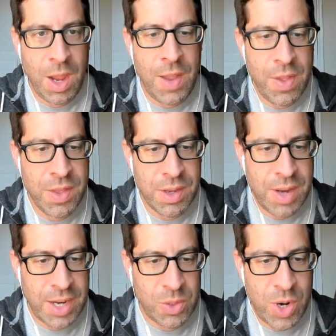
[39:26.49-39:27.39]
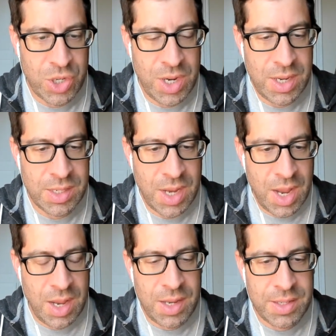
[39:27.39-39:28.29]
And then the next question is
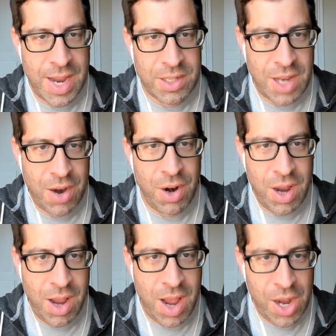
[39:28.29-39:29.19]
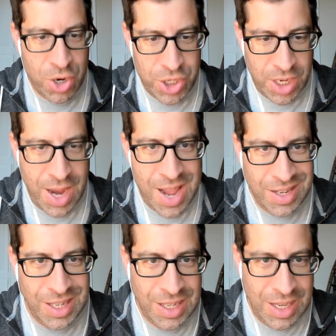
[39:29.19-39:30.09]
Is Next Era Energy,
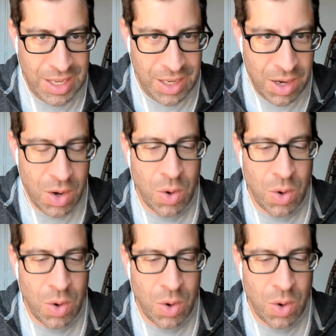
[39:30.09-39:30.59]
NEE,